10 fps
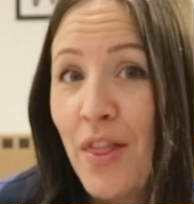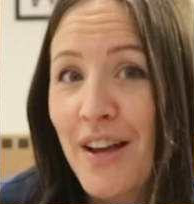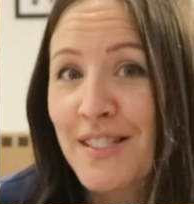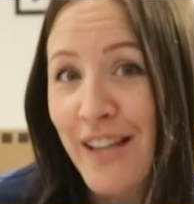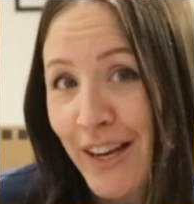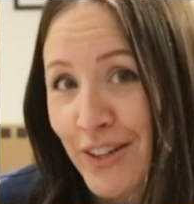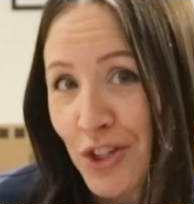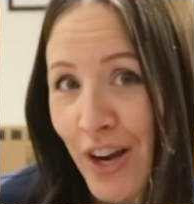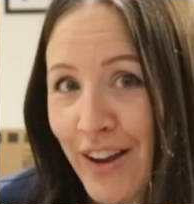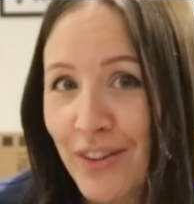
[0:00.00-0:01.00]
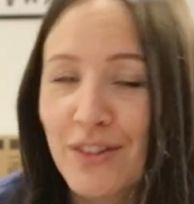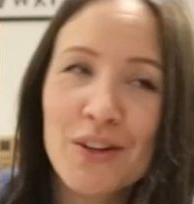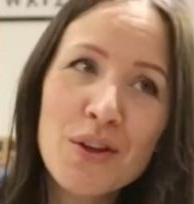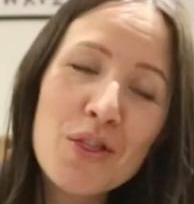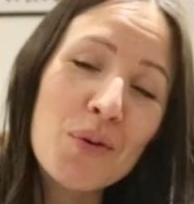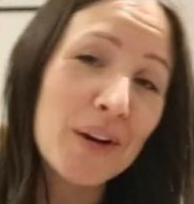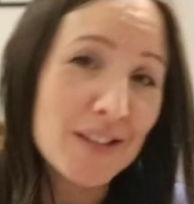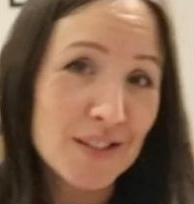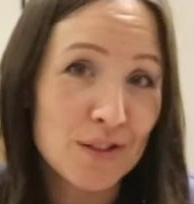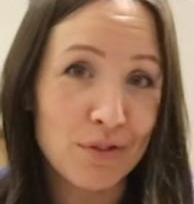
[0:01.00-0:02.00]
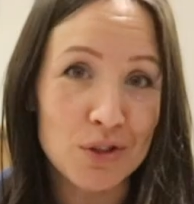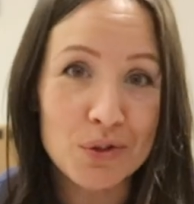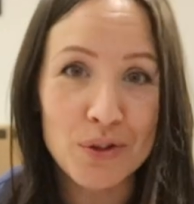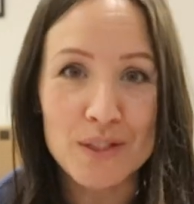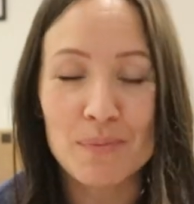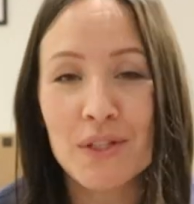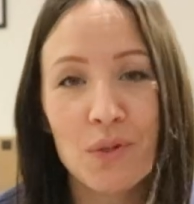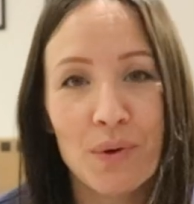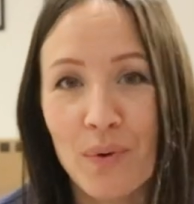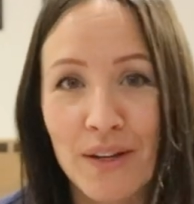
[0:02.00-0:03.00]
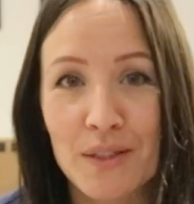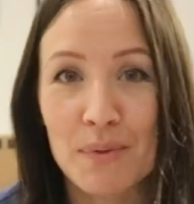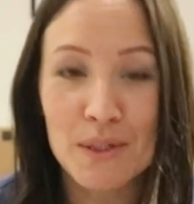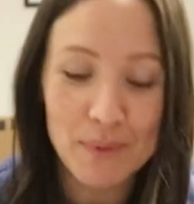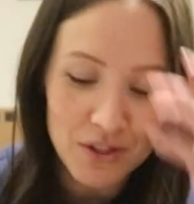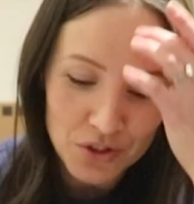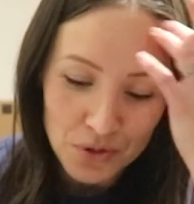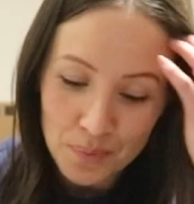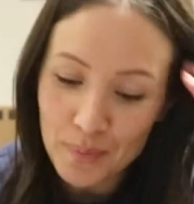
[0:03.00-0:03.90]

a second child, though it is his first Christmas, so we want it to be special,